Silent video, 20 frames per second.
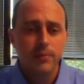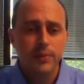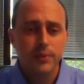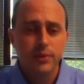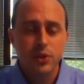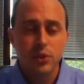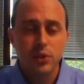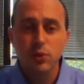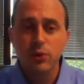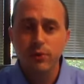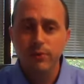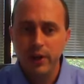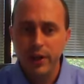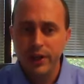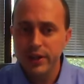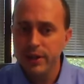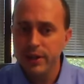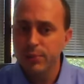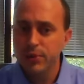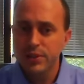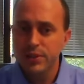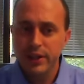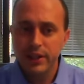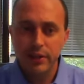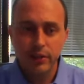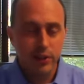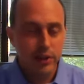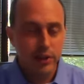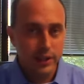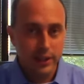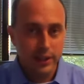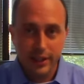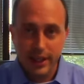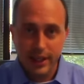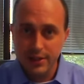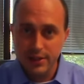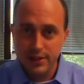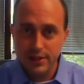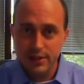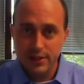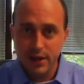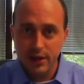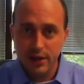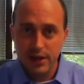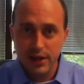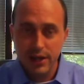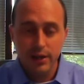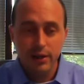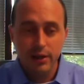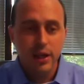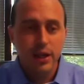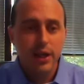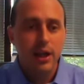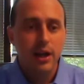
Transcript: school funding, particularly in the Kansas area.